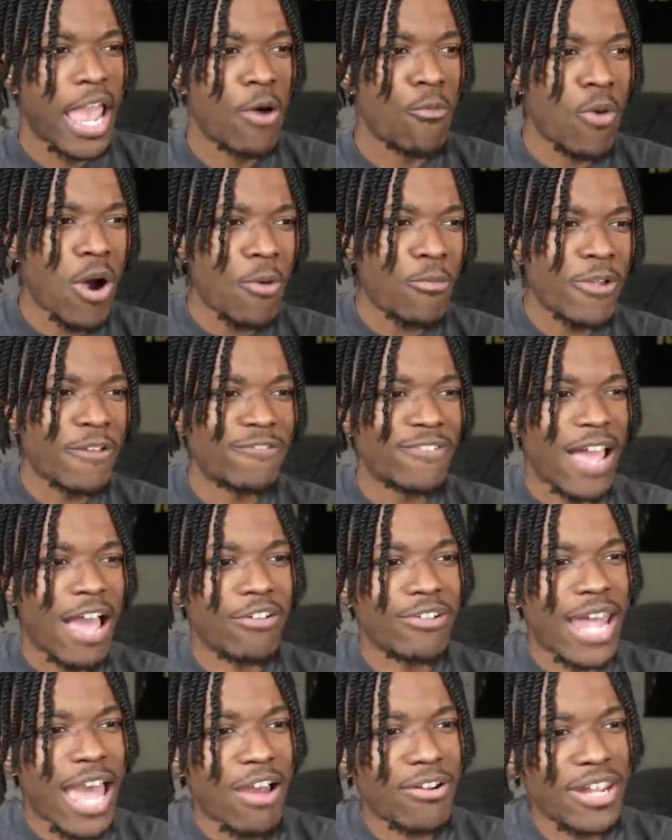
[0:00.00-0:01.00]
And what we
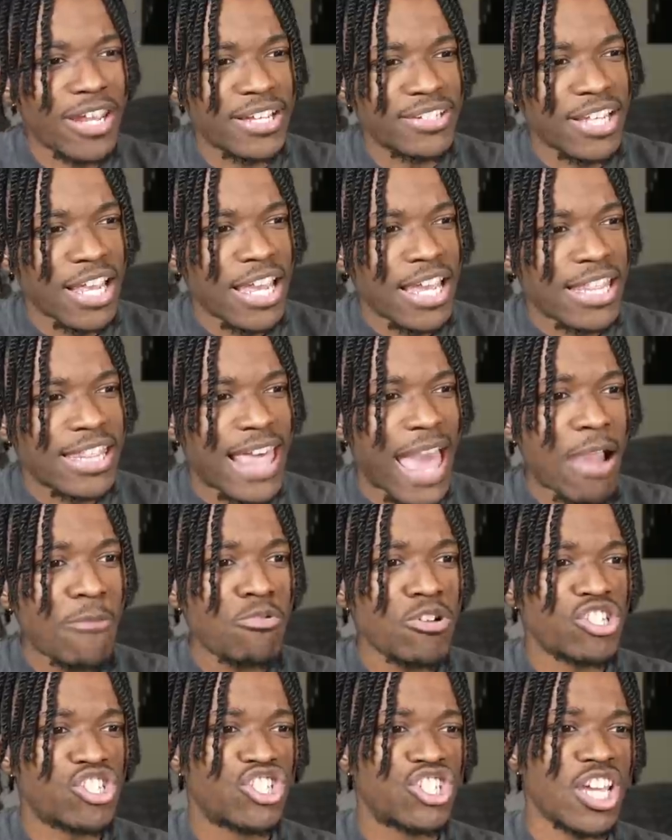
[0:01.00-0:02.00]
found out is
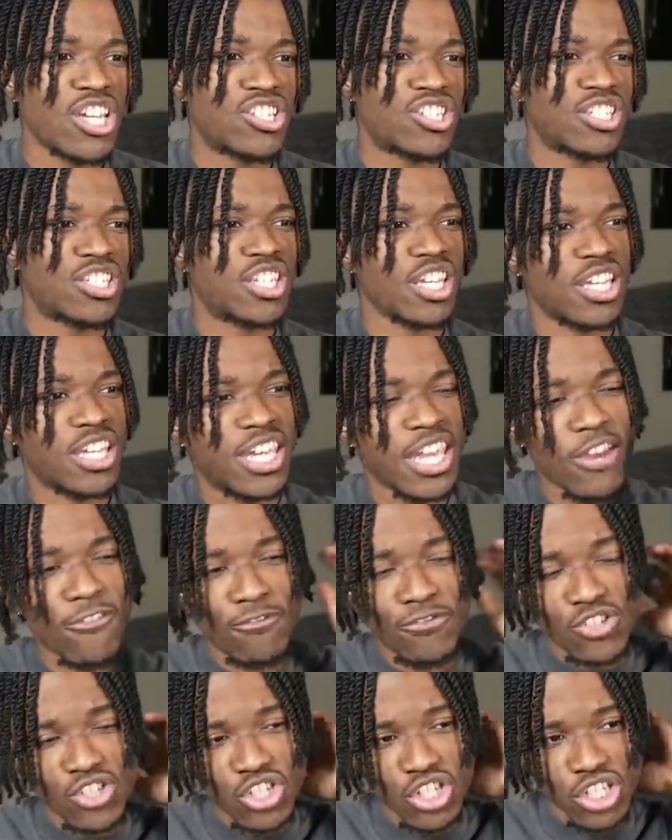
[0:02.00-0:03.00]
that was just to
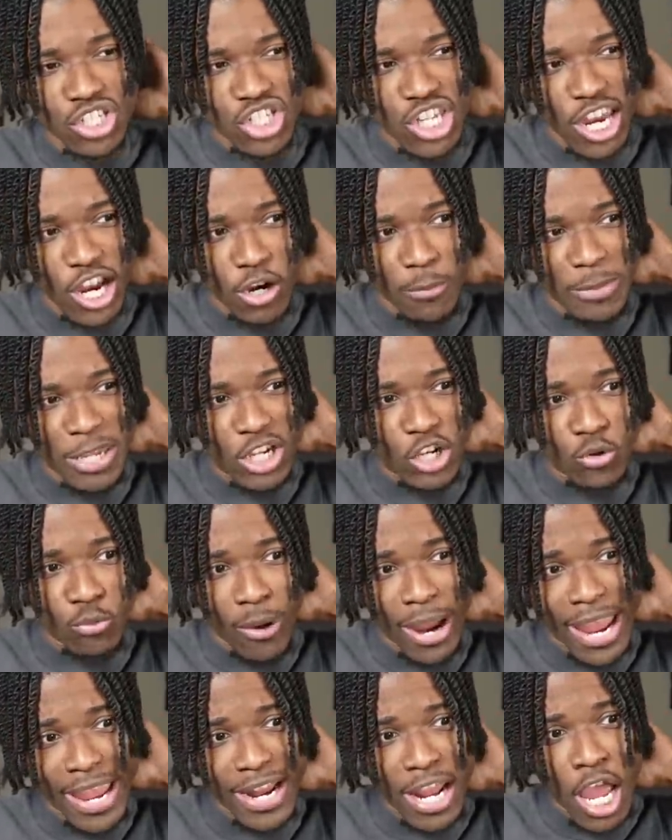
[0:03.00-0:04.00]
give Jerami
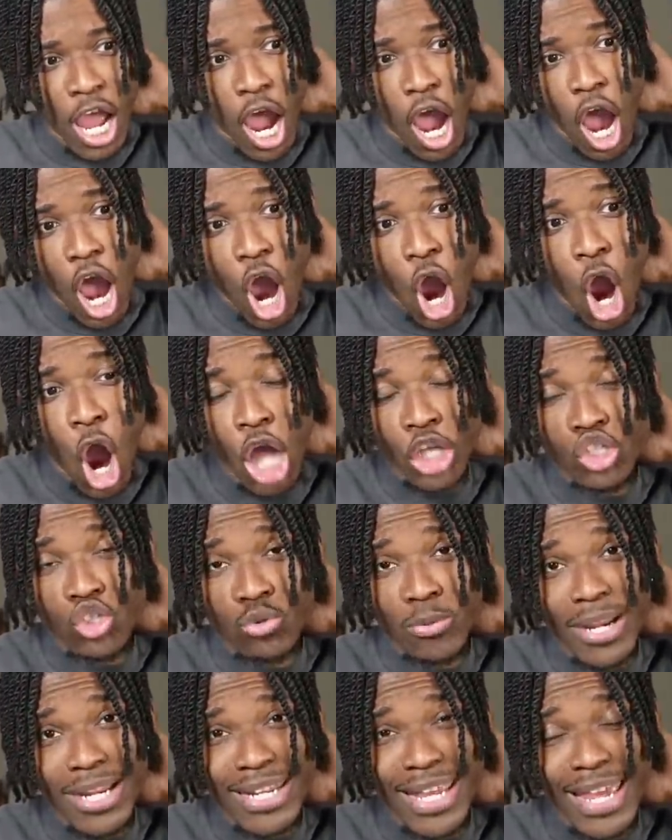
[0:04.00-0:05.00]
Grant
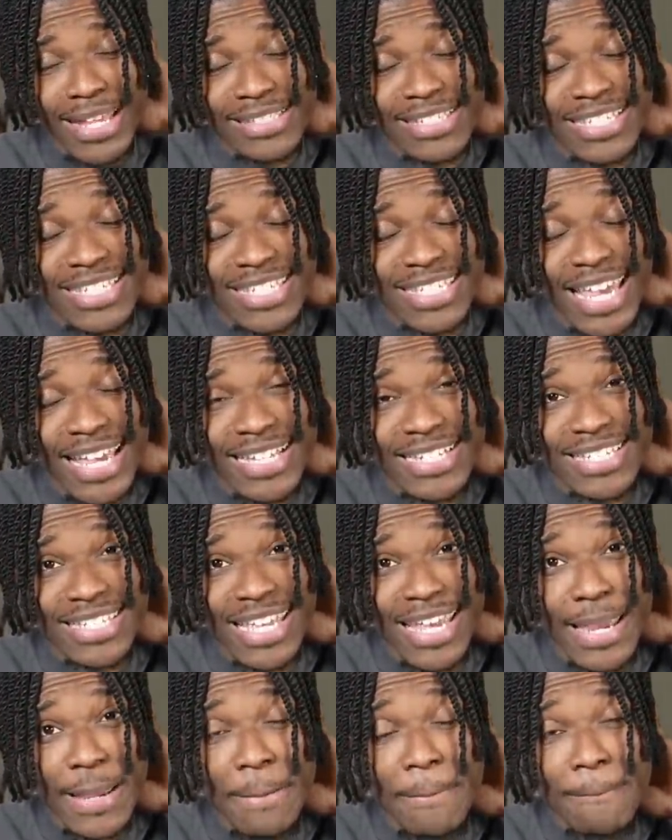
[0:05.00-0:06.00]

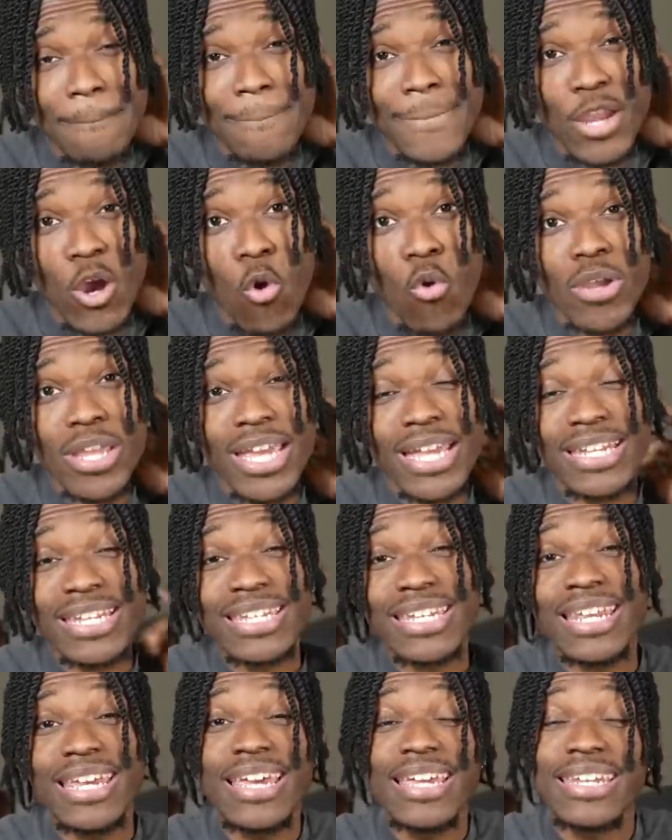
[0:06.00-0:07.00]
$160
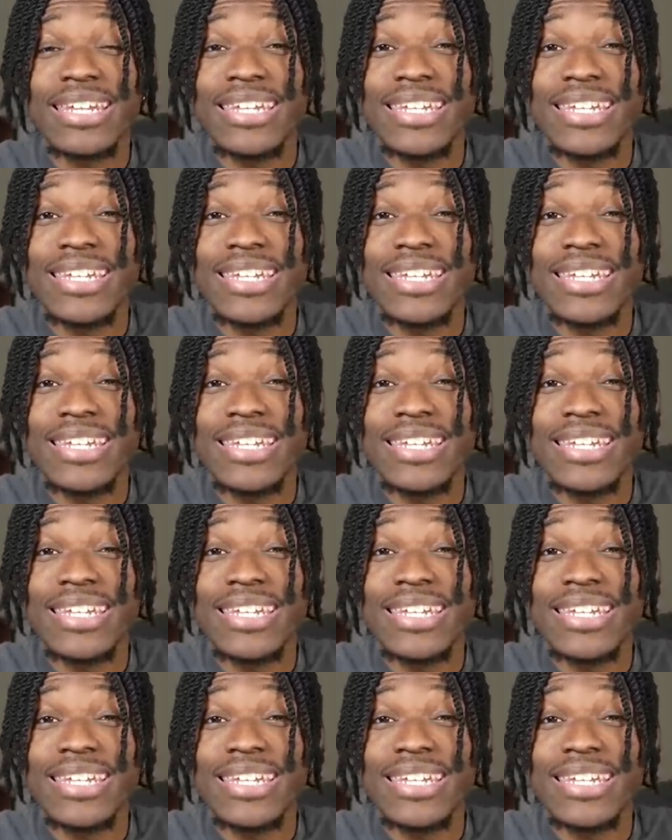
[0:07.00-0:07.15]
million.